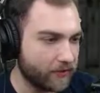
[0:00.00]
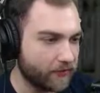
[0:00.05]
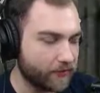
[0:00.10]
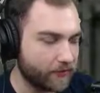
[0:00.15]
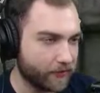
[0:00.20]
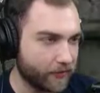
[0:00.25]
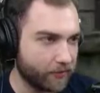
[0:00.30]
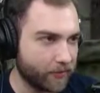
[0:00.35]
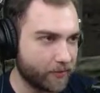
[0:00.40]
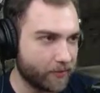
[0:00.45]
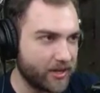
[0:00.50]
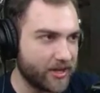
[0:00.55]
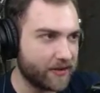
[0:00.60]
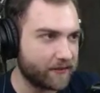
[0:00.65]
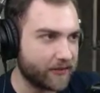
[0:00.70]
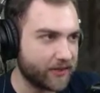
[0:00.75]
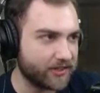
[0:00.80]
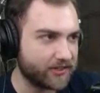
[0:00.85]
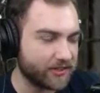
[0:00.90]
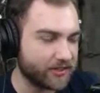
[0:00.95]
from the main
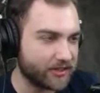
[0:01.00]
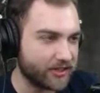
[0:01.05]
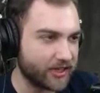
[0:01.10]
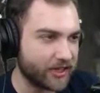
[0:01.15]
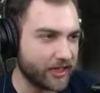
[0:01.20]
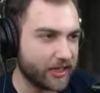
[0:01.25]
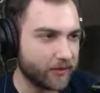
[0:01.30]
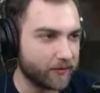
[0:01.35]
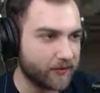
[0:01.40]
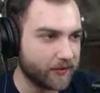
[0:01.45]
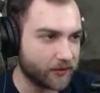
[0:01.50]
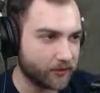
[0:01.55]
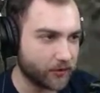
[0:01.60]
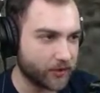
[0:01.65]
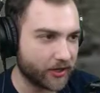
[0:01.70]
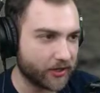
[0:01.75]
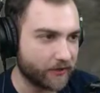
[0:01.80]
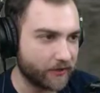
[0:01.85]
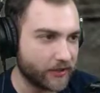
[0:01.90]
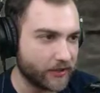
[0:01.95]
events of the game, so we're
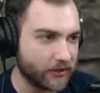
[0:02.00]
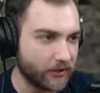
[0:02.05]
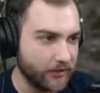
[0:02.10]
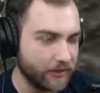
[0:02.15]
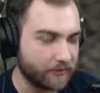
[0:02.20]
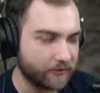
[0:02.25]
going to kill